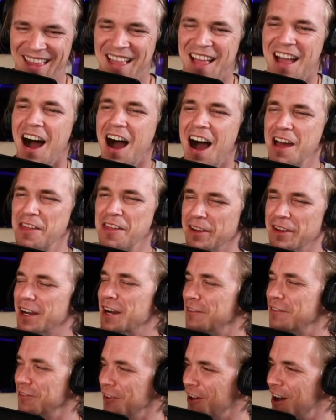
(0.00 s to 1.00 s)
I think
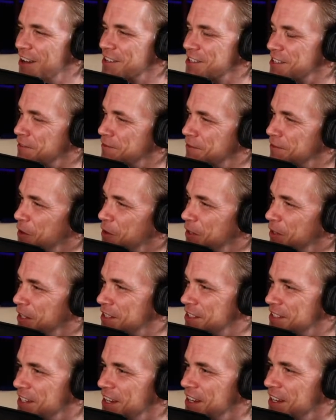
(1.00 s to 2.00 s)
I've lost the
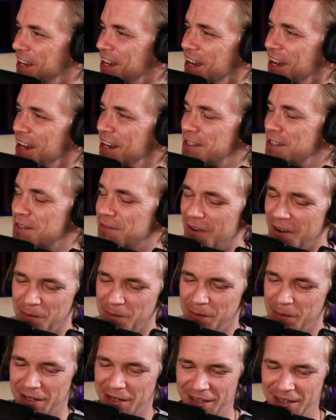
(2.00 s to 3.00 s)
focus. It's fun
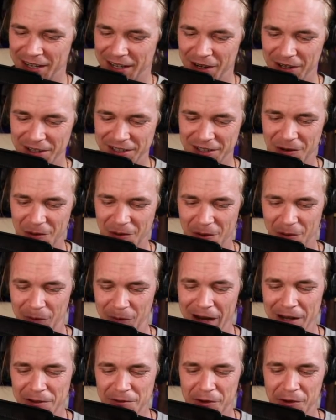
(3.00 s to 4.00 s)
because I get to go on
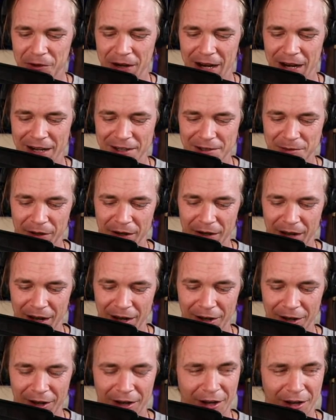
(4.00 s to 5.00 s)
rants with you guys, but
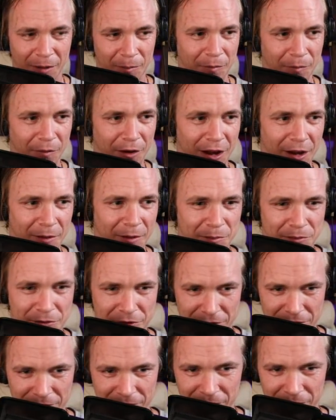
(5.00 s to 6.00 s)
I'm not
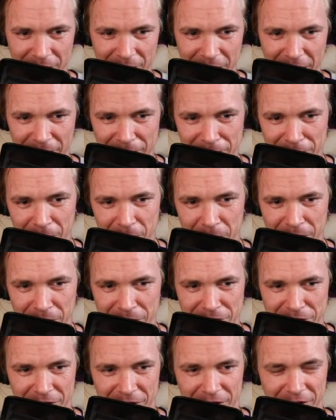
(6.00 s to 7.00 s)

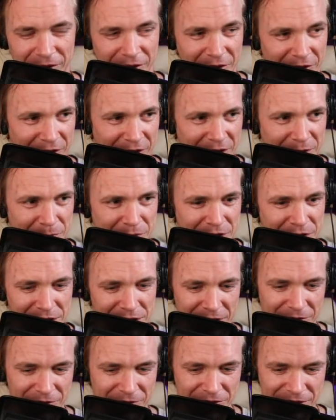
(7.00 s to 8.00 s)
focused on any
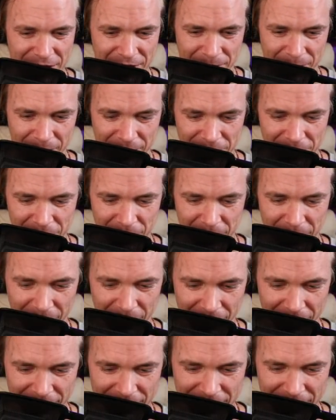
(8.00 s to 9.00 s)
particular sentiment. Should we
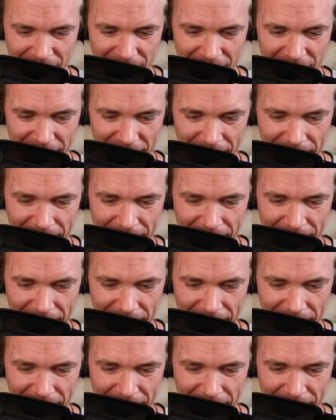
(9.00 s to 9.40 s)
look at something?